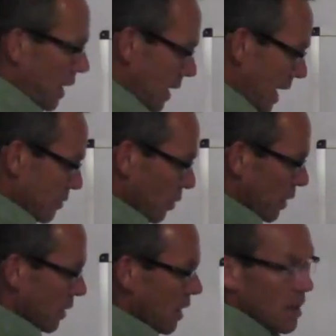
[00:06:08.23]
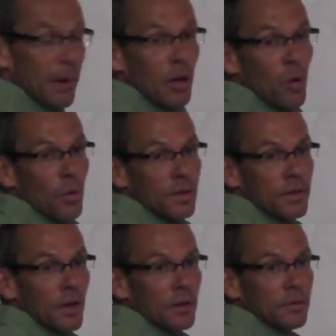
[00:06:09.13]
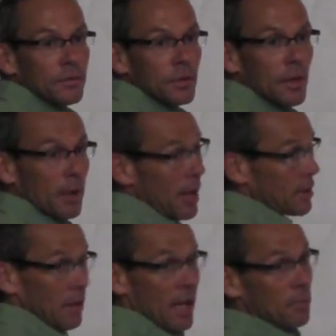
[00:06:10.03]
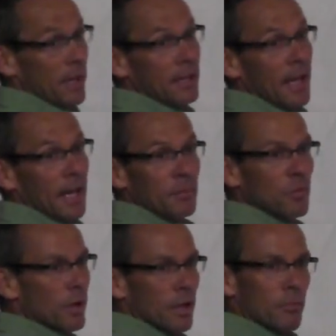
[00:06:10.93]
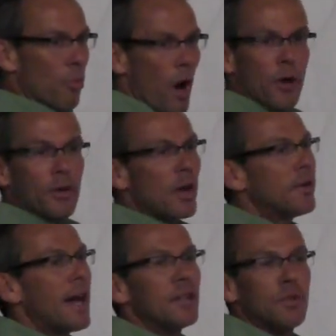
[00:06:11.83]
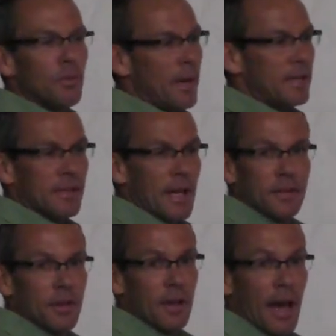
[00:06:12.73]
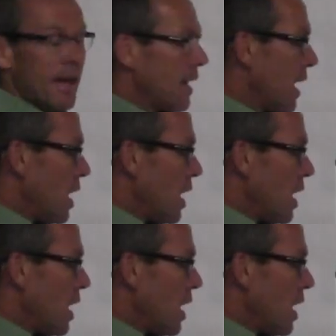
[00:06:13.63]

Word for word: And that's what we're going to talk about cortisol. You're like, that's a lot of big names. We're going to water it all down so it makes sense, okay?